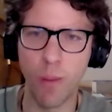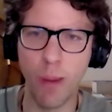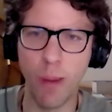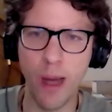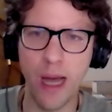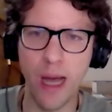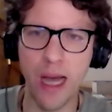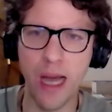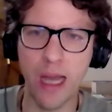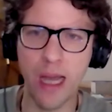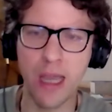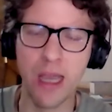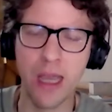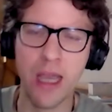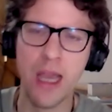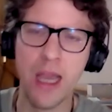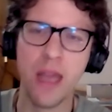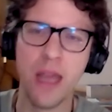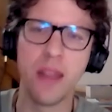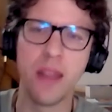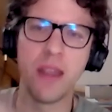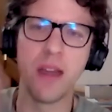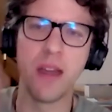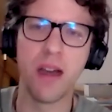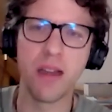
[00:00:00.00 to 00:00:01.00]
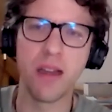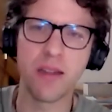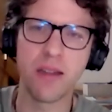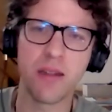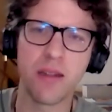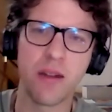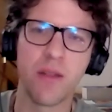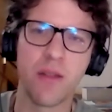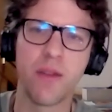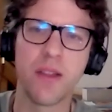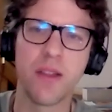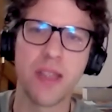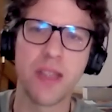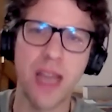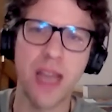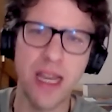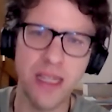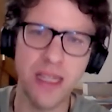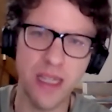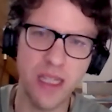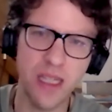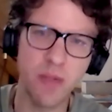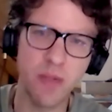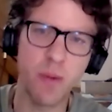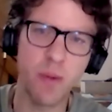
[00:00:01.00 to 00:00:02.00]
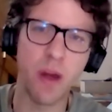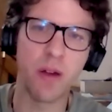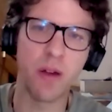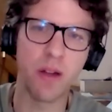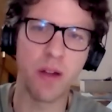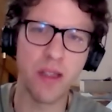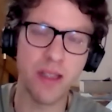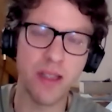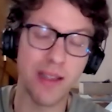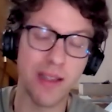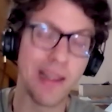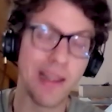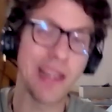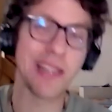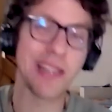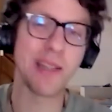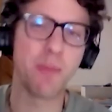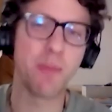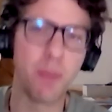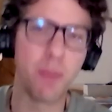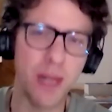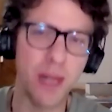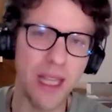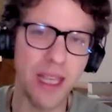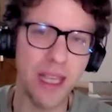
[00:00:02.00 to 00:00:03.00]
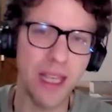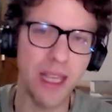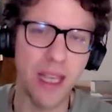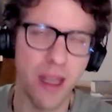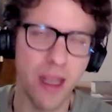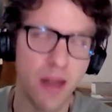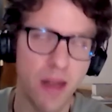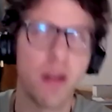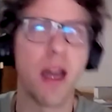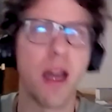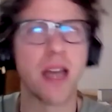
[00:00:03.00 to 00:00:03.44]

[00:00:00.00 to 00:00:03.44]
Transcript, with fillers: back, the eye surface has experienced less blinking,